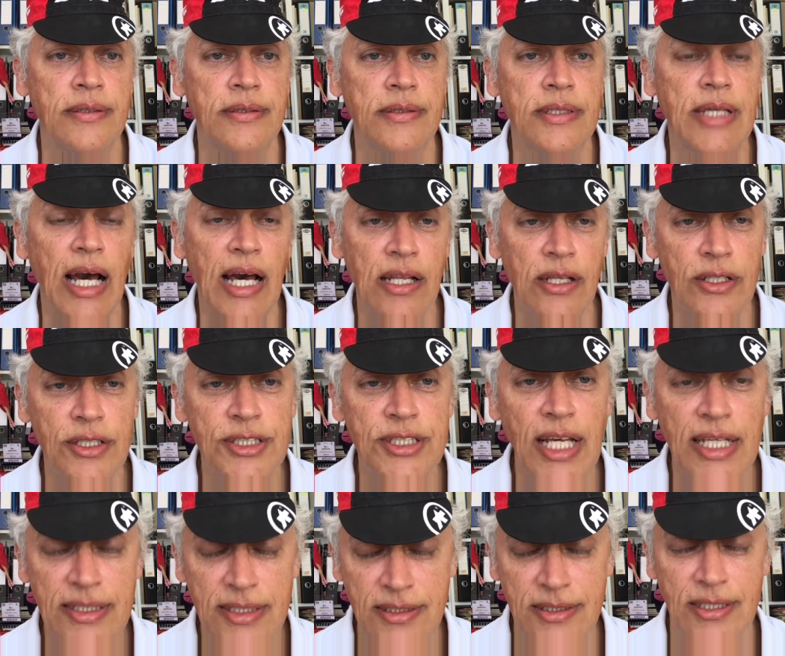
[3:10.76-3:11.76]
Carlos
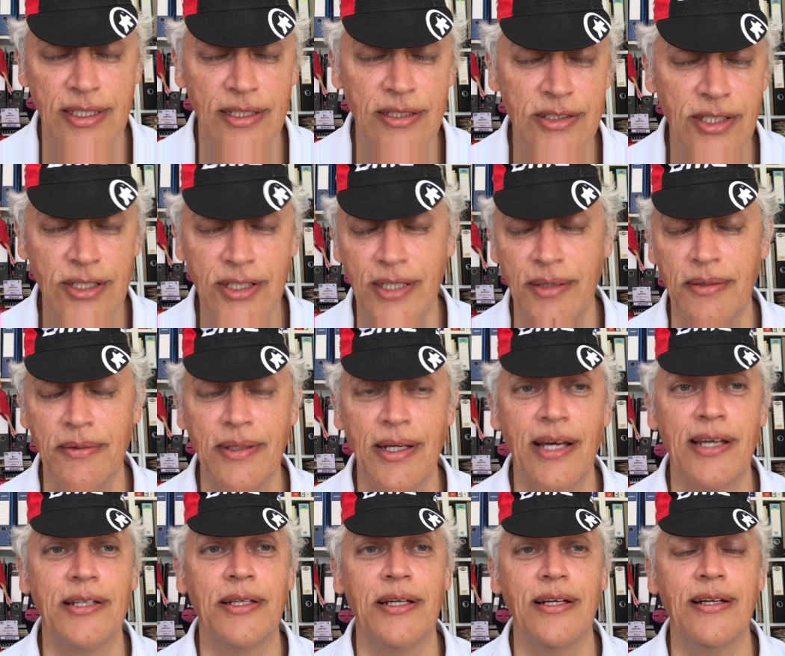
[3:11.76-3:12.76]
Shastri, sorry, I
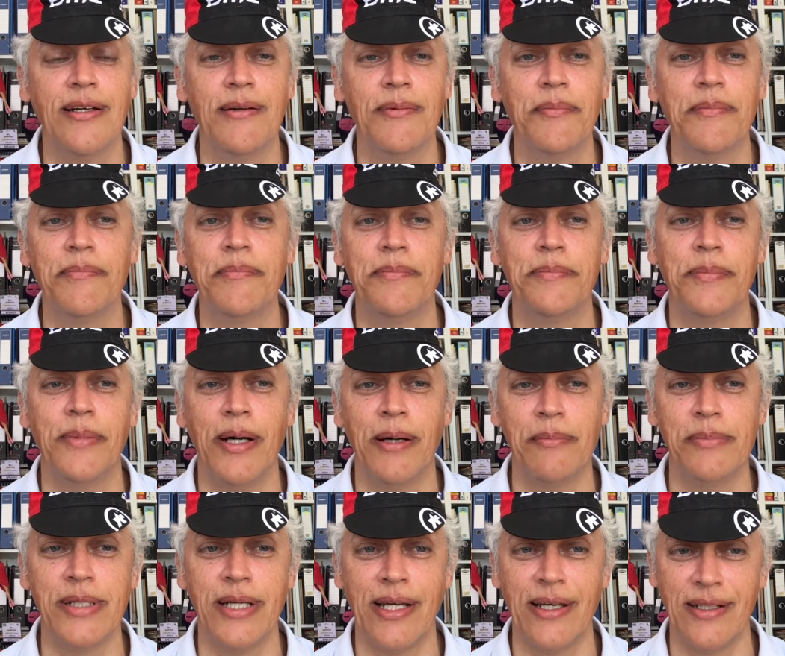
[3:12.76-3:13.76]
had a
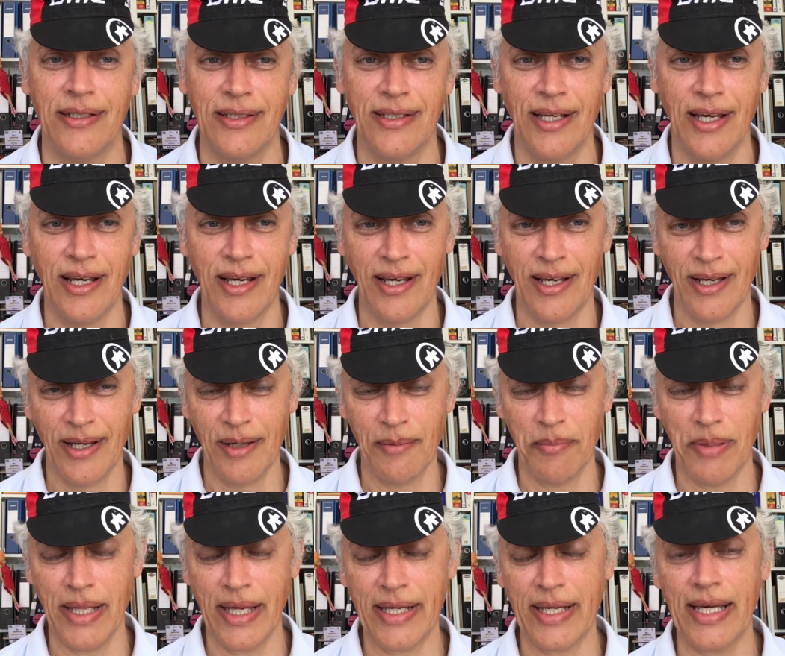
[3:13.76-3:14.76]
brain
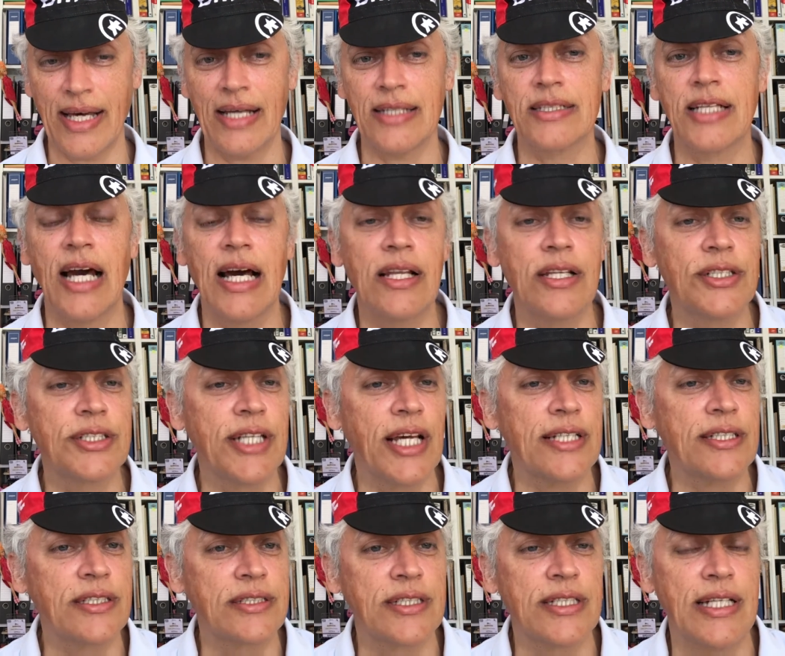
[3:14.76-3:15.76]
blank out. Carlos
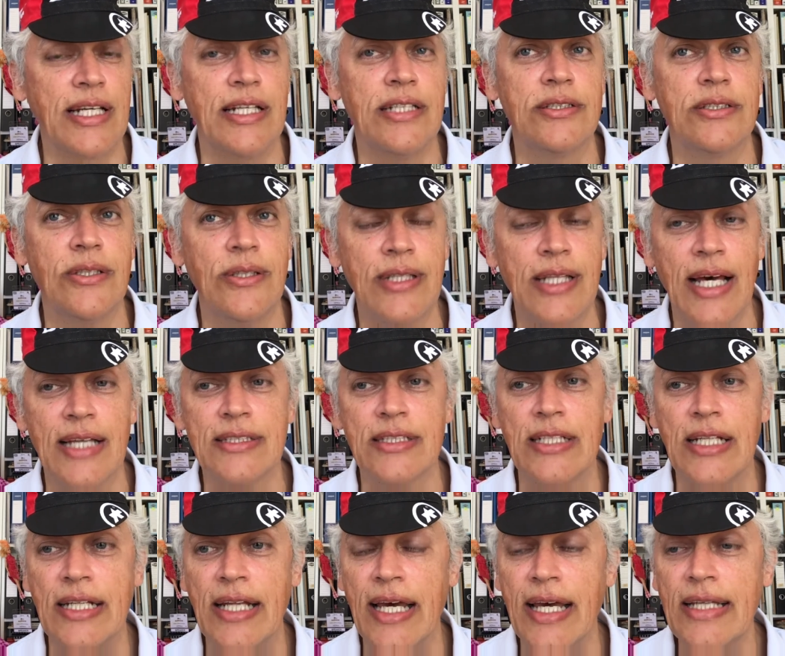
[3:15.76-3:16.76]
Shastri in
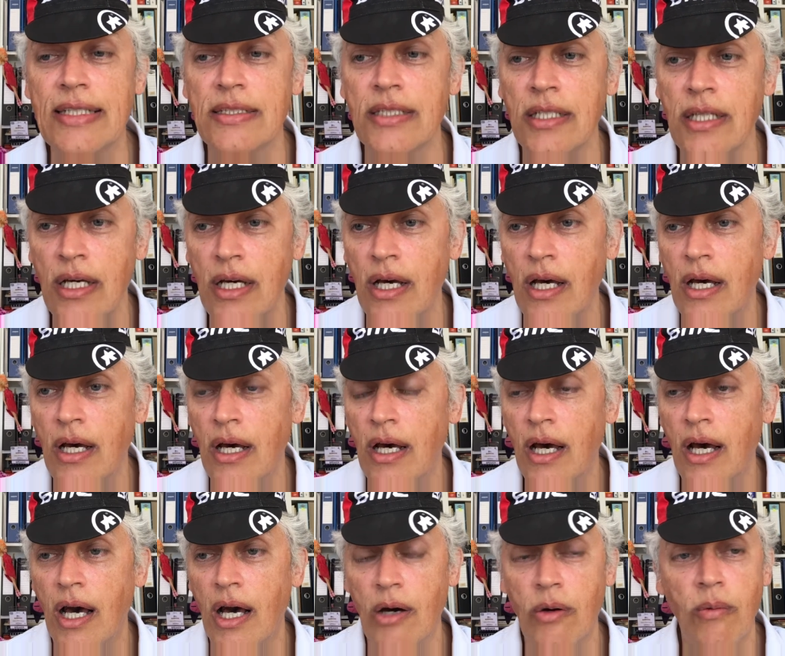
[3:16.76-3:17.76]
2008,
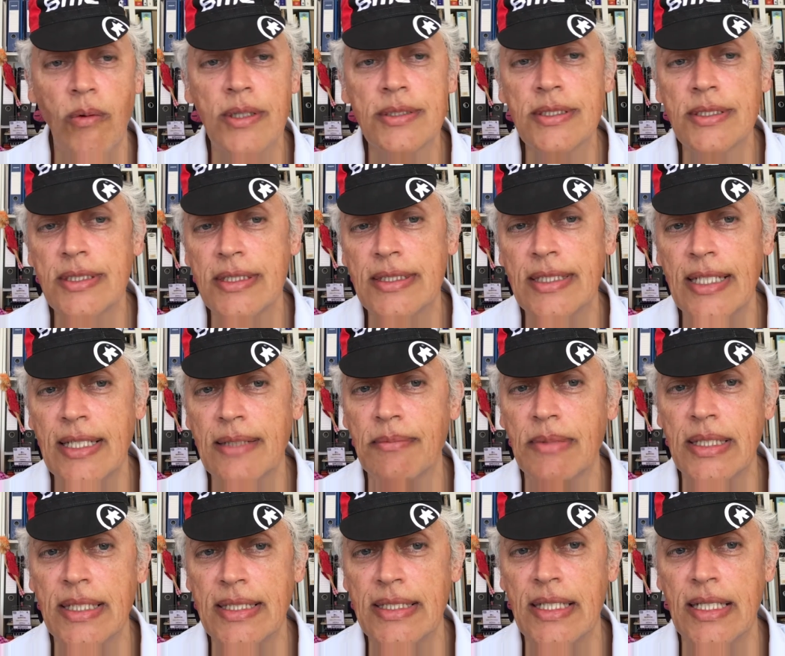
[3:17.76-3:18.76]
who wasn't the team
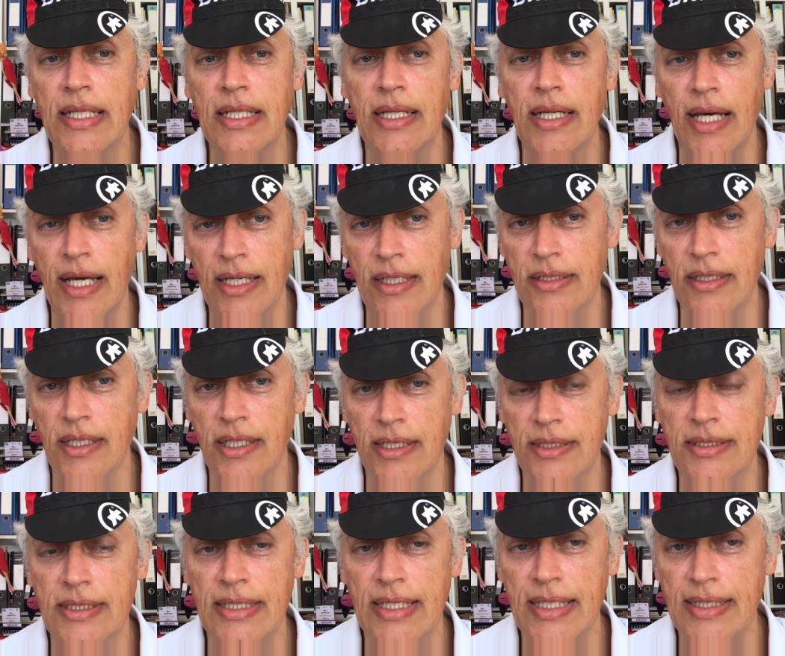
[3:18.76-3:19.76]
leader at
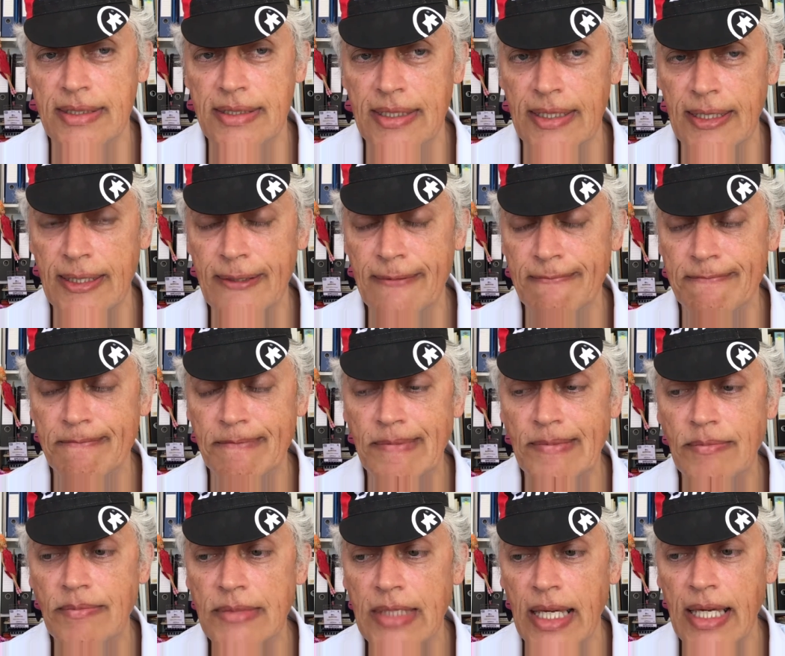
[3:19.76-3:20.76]
CSC.
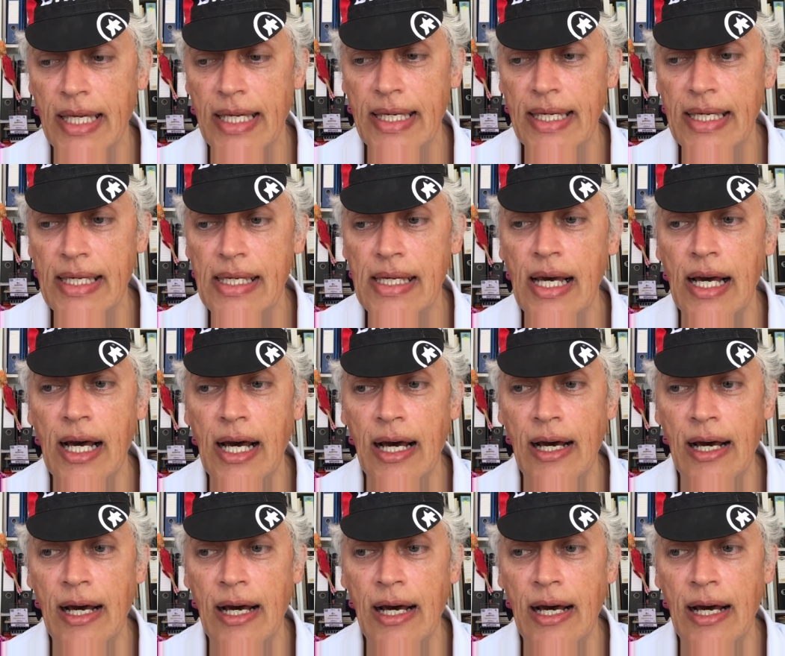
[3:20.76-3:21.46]
He